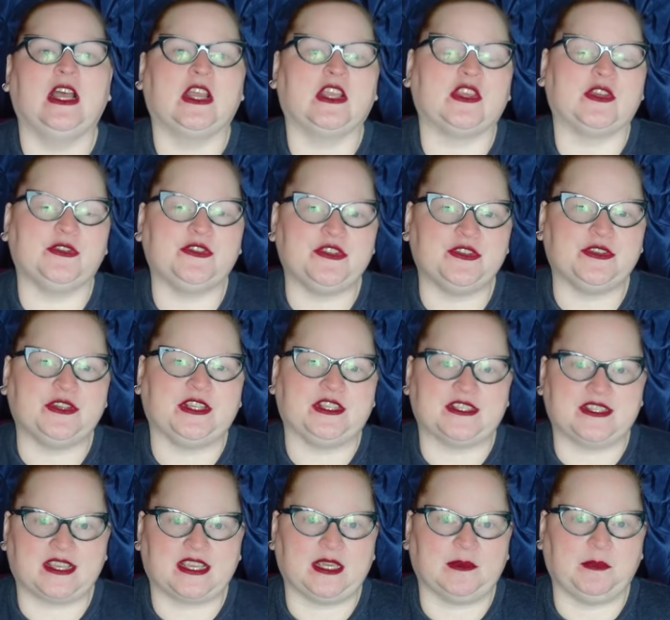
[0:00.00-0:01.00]
you do need
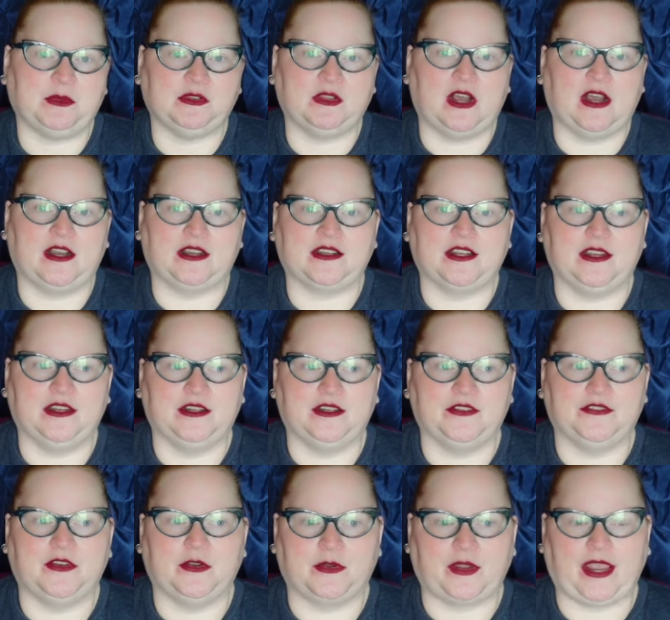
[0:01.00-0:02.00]
to keep a log
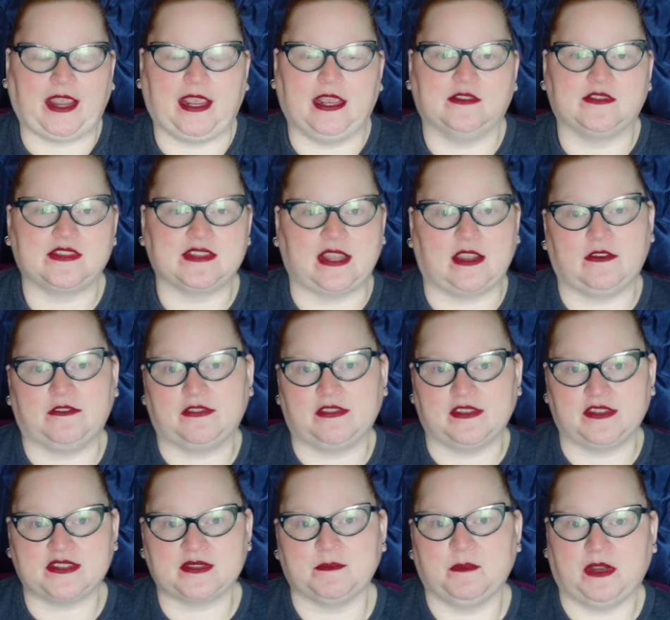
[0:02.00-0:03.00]
of, okay, I've saved
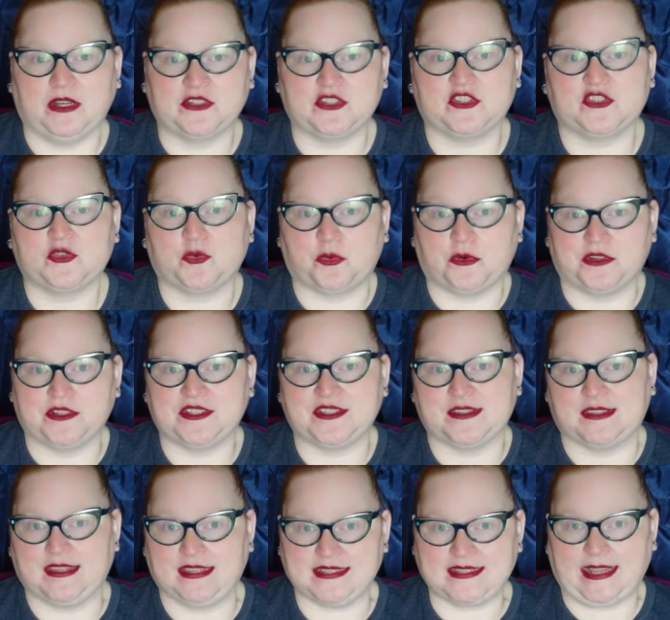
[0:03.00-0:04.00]
this much towards
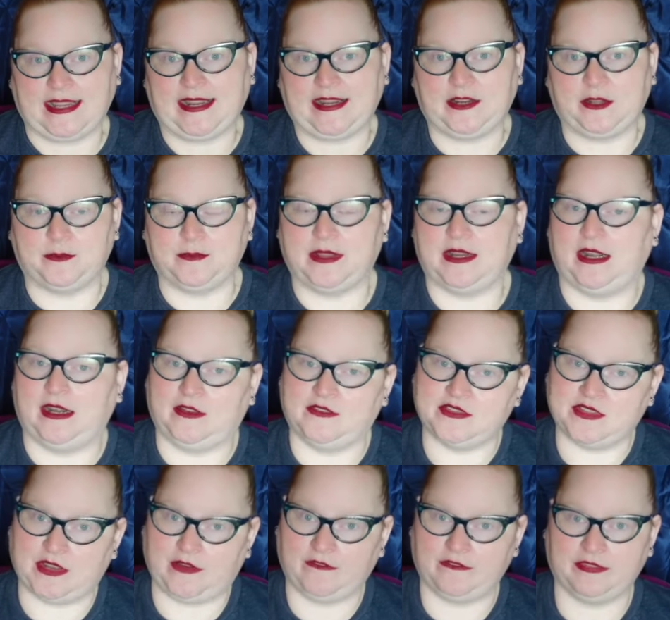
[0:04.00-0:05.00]
this item and I've
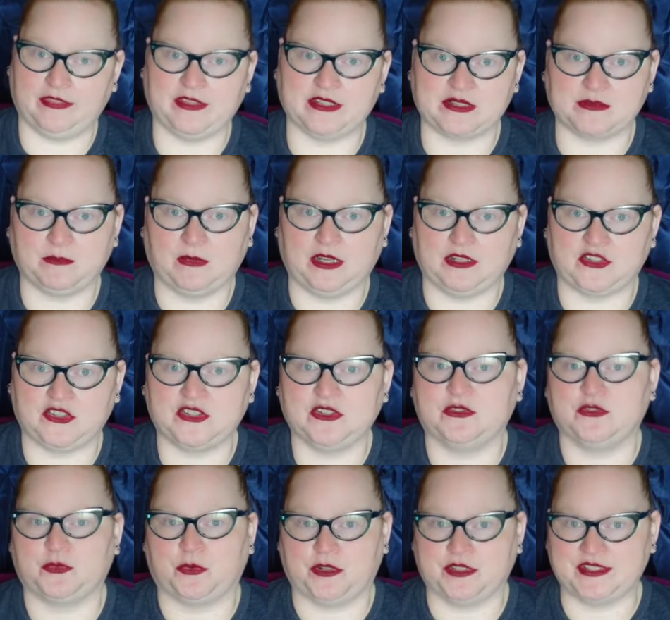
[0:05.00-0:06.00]
saved this much
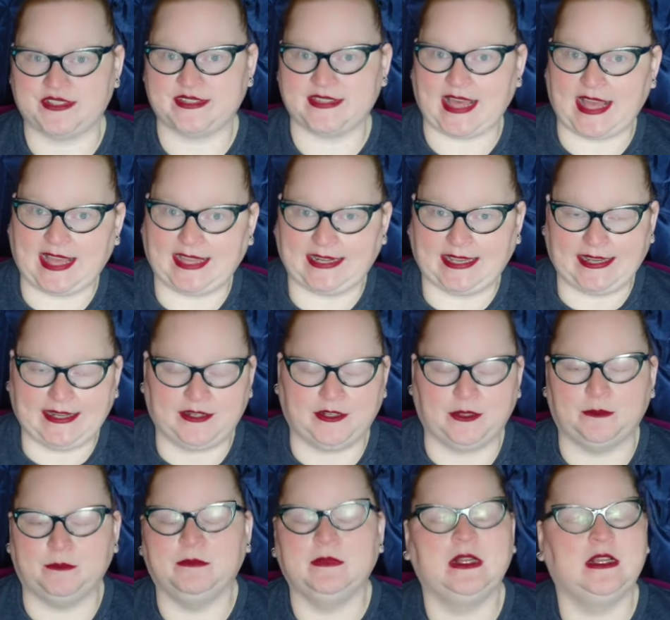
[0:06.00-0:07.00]
towards that
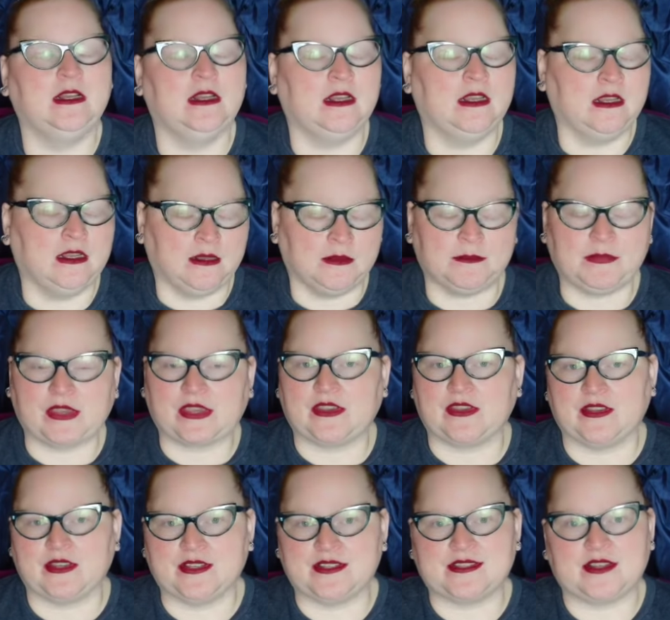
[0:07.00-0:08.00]
item,
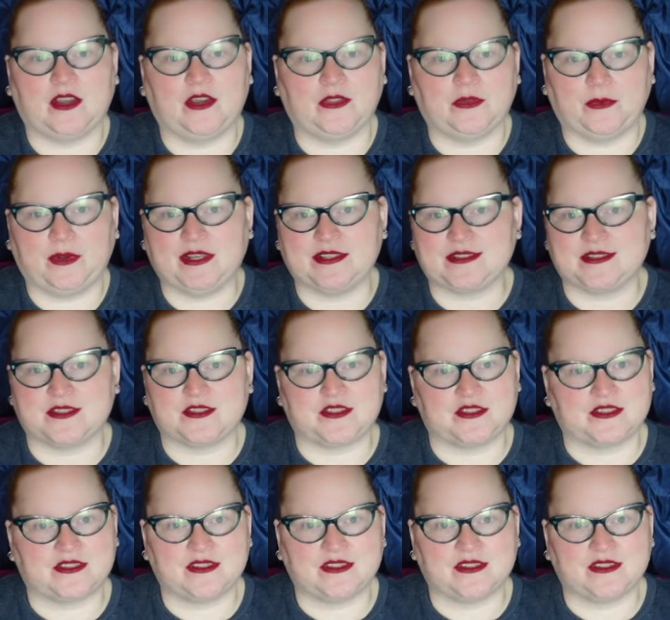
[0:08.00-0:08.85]
because otherwise it's